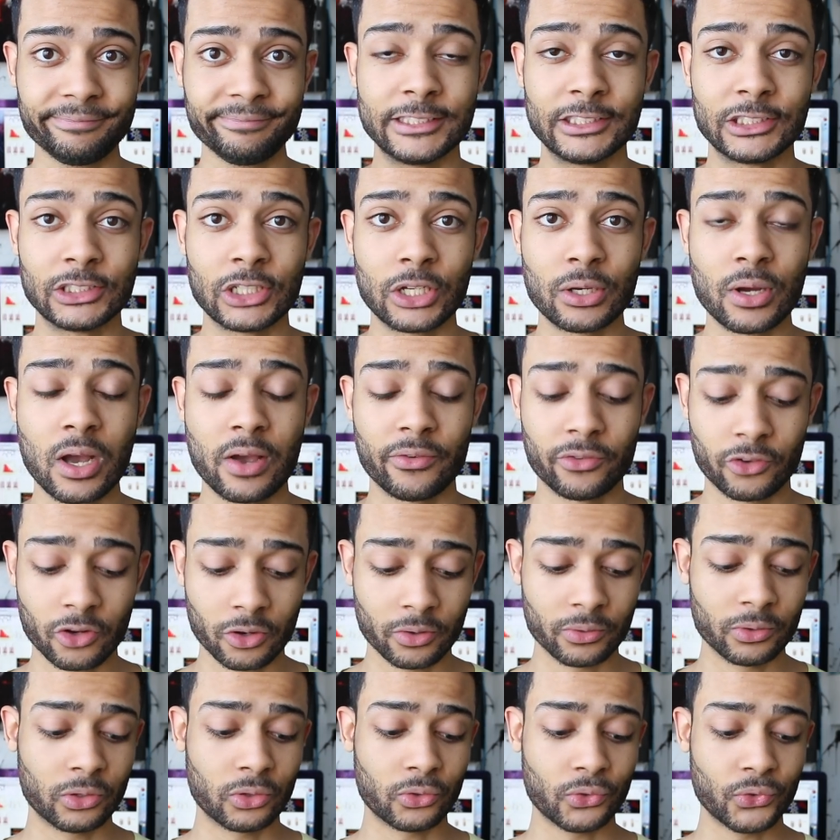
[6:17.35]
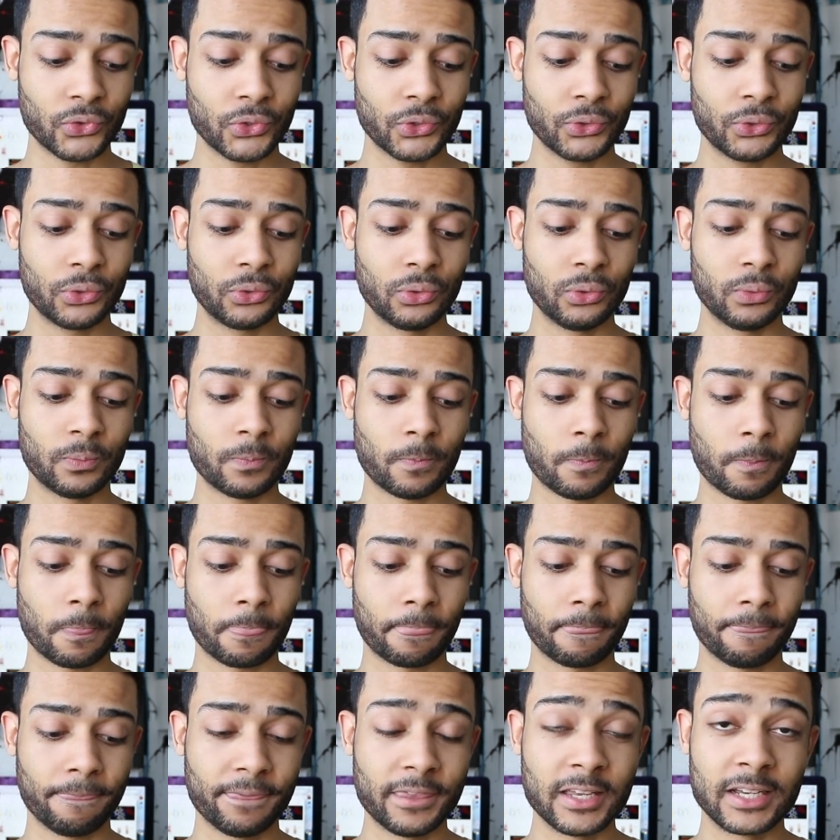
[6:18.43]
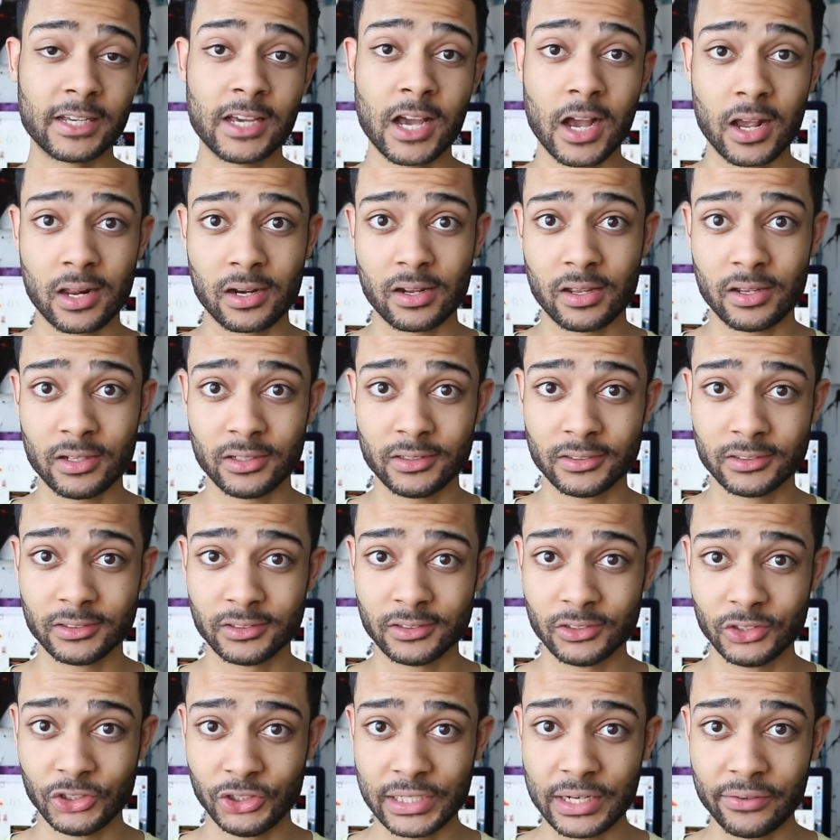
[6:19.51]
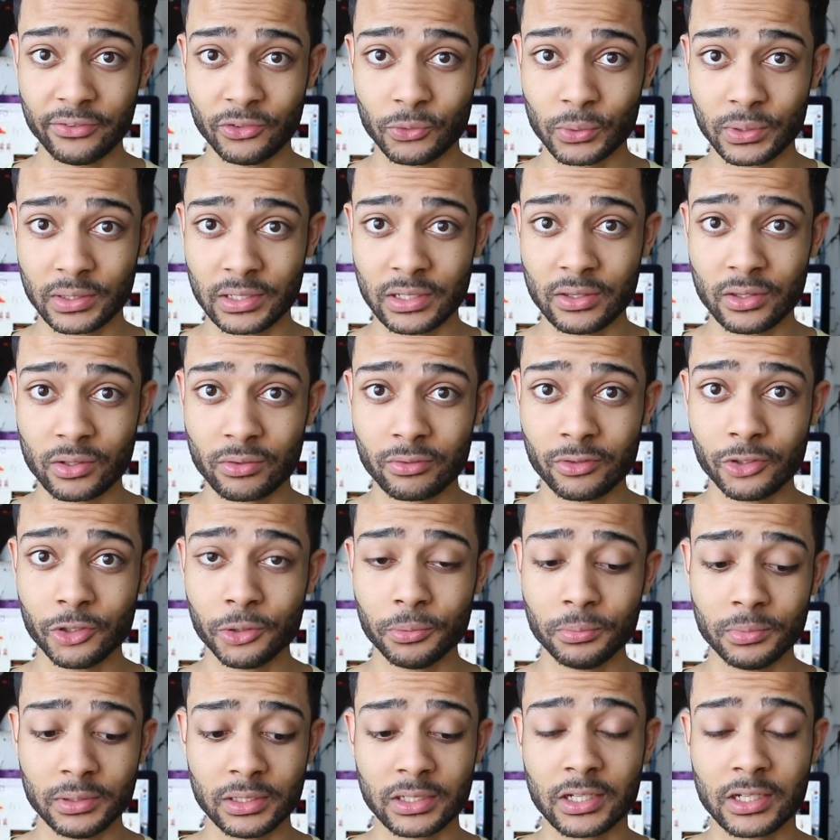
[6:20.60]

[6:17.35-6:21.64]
So I've gone through the color shift within the room,